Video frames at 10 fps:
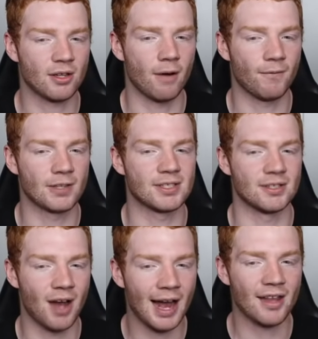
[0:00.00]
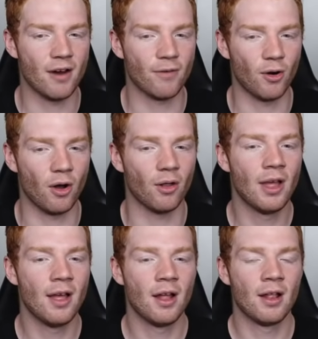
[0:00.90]
conference 90 overall
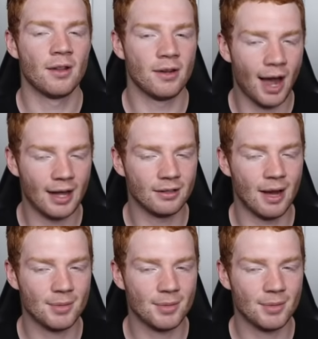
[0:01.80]
number